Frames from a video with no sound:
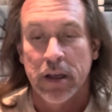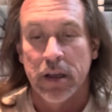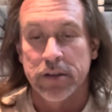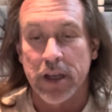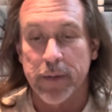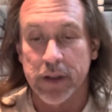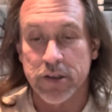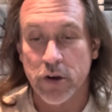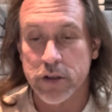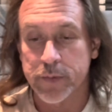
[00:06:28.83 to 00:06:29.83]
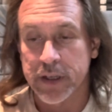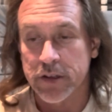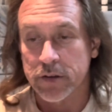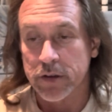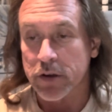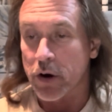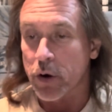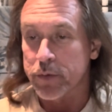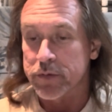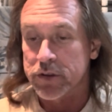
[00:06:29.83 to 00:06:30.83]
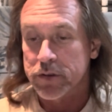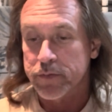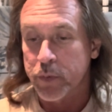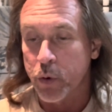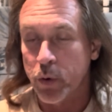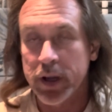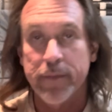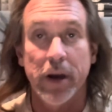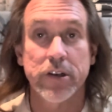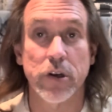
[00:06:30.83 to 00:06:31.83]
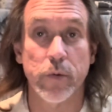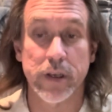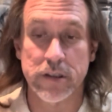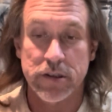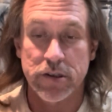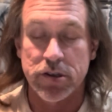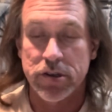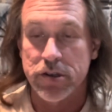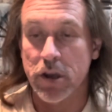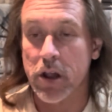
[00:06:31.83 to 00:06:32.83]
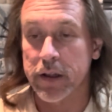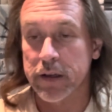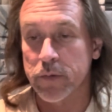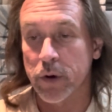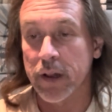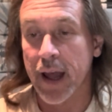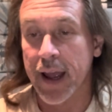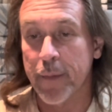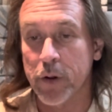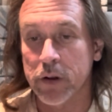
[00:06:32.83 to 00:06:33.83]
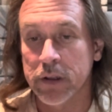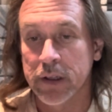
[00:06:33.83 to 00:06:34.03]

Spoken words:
Tommy Lee Jones, Benicio del Toro, pretty much always solid, reliable.